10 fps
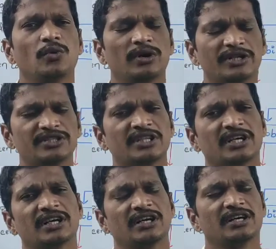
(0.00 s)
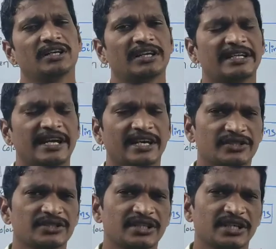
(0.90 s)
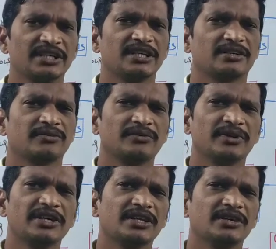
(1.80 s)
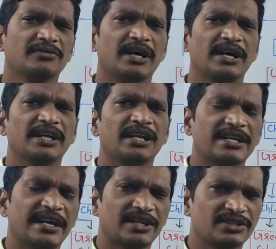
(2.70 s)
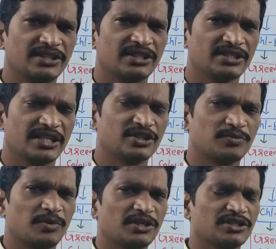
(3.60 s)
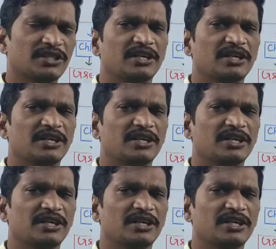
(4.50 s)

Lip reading: One is the reaction center, where the final reaction takes place.